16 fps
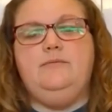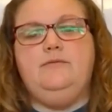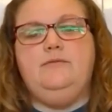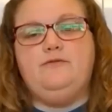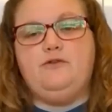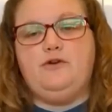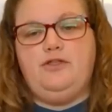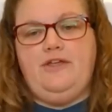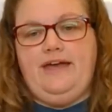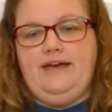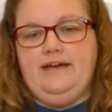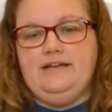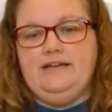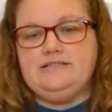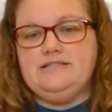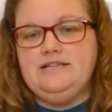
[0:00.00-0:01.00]
for
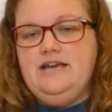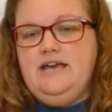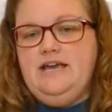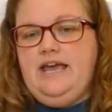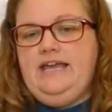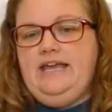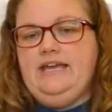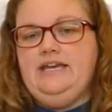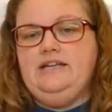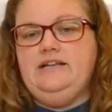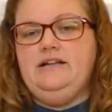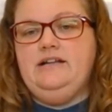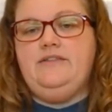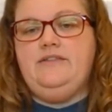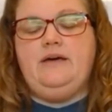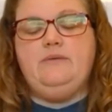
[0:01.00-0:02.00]
that.
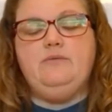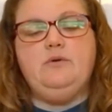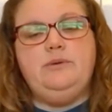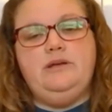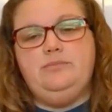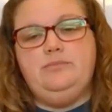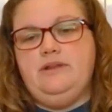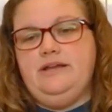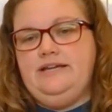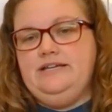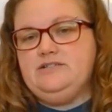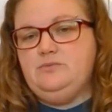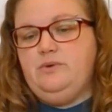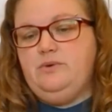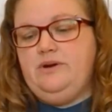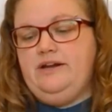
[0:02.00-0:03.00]
And that will be a
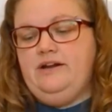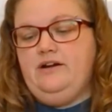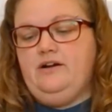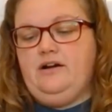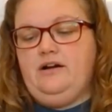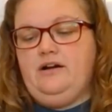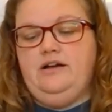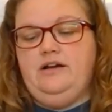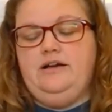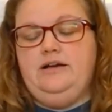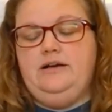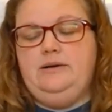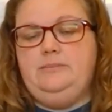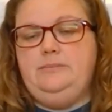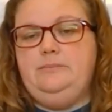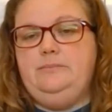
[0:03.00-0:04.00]
place where
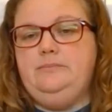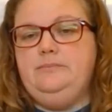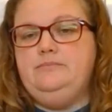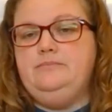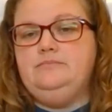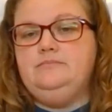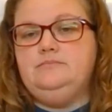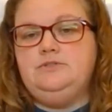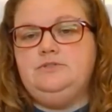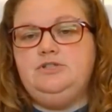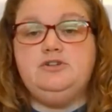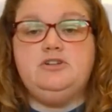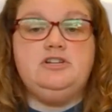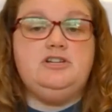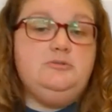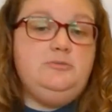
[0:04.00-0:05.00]
you
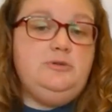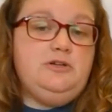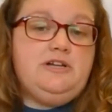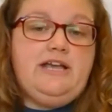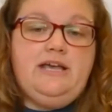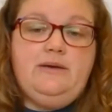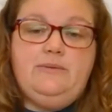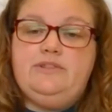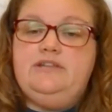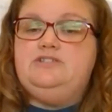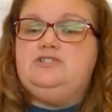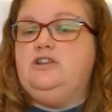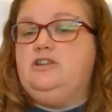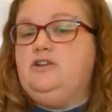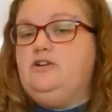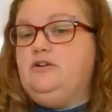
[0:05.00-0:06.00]
could communicate with each
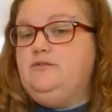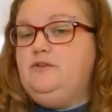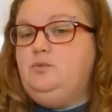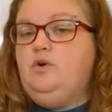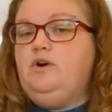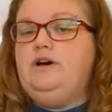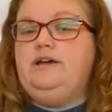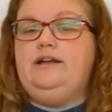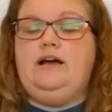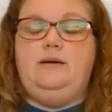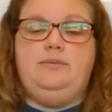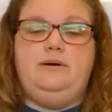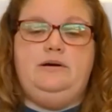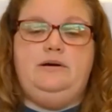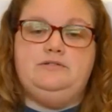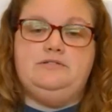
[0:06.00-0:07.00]
other if you want. I'll
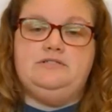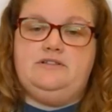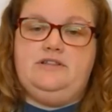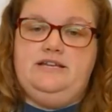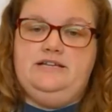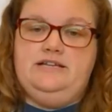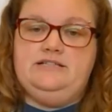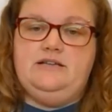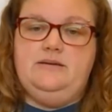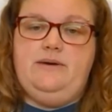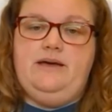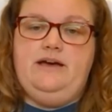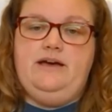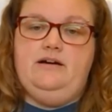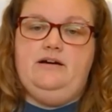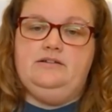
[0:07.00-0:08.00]
post things
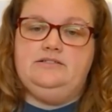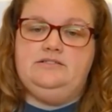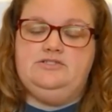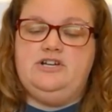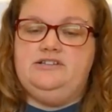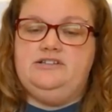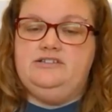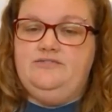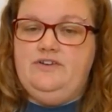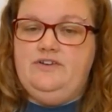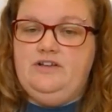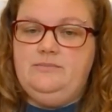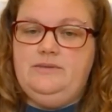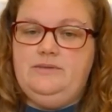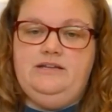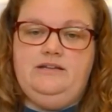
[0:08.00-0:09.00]
about child
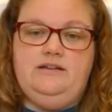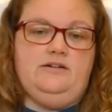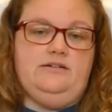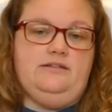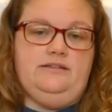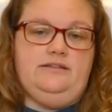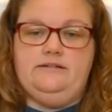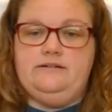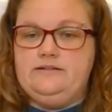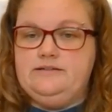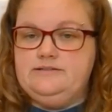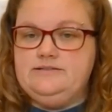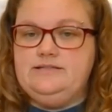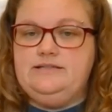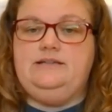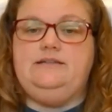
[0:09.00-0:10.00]
development, early
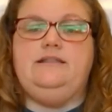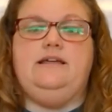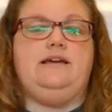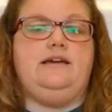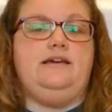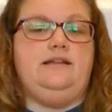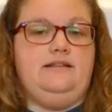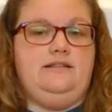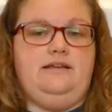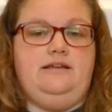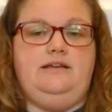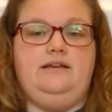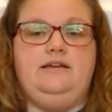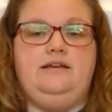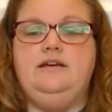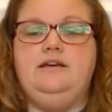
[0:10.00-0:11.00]
literacy, that kind of
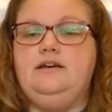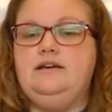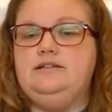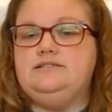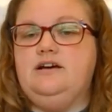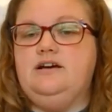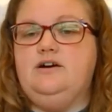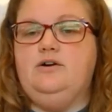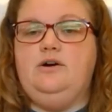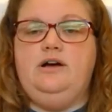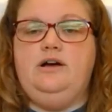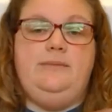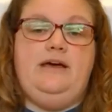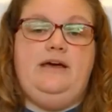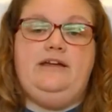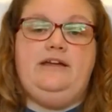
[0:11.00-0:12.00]
thing. So
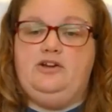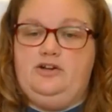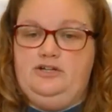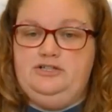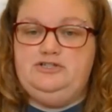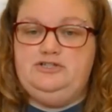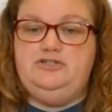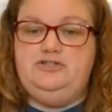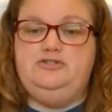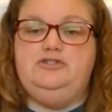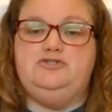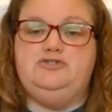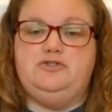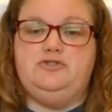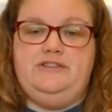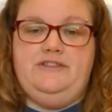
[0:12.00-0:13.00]
I encourage you to
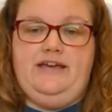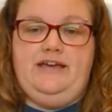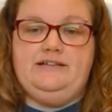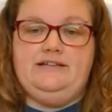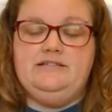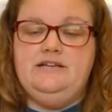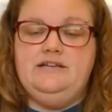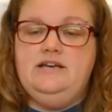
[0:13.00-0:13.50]
join that.